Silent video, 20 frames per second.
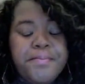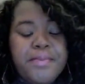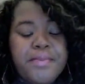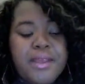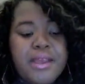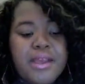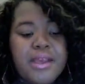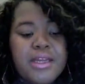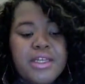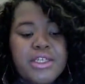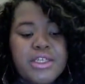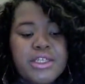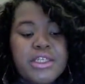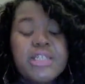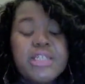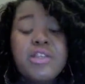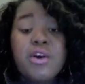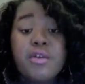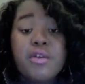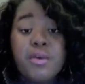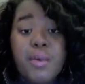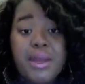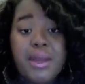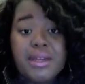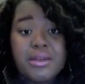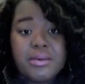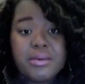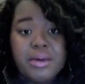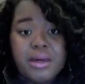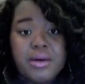she's overweight as
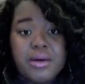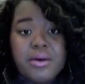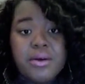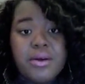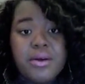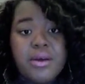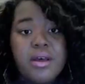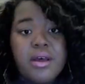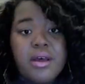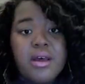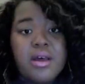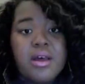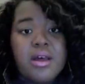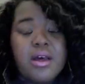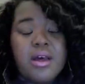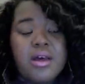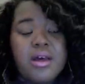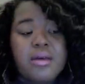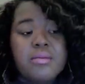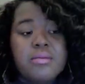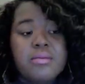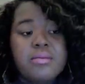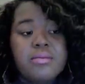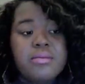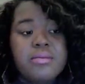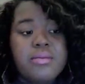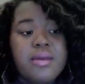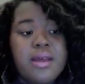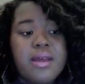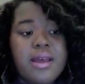well.
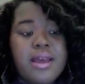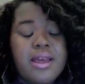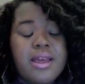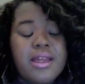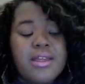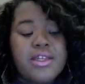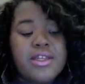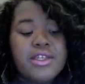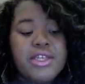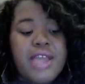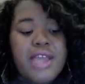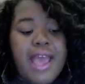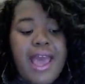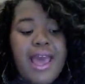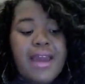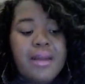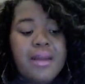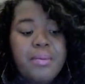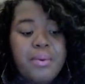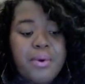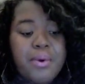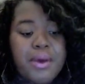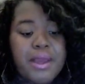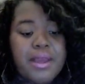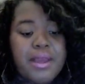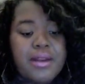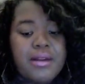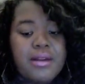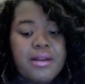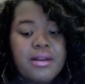And she had a point
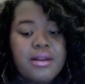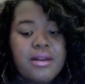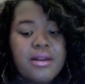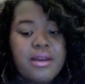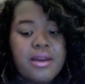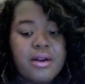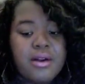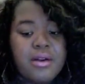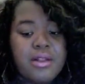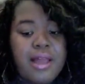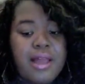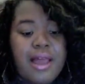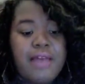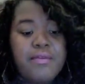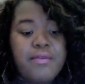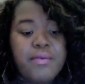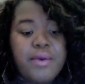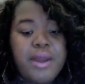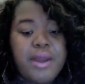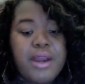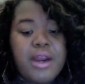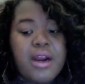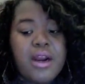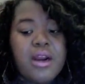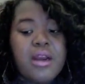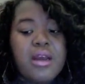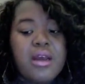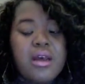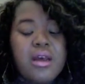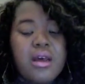in her life where
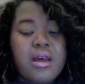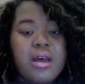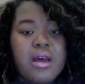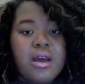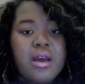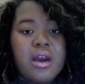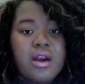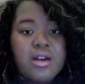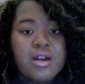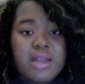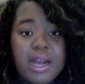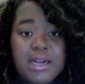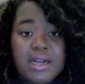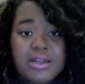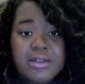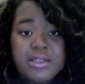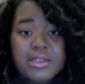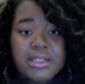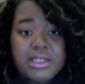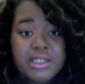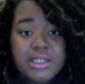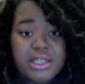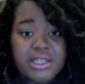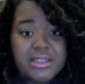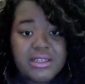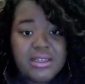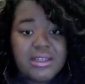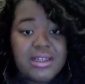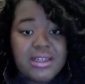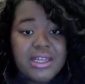her doctor
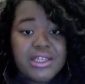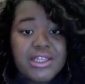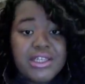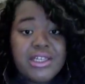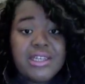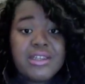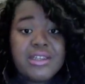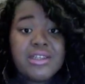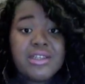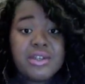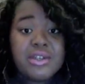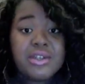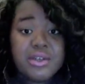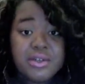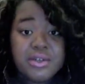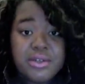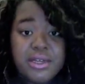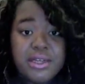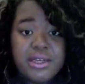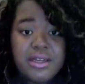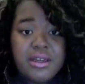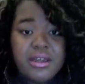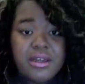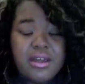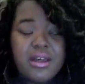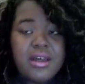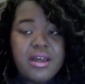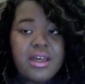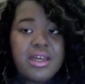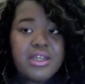suggested that she get the surgery,
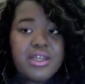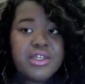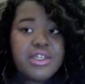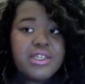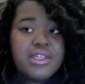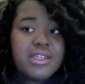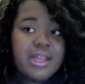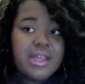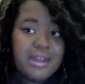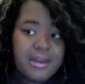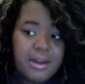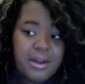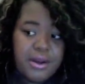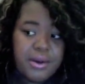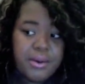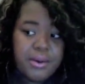and she said no.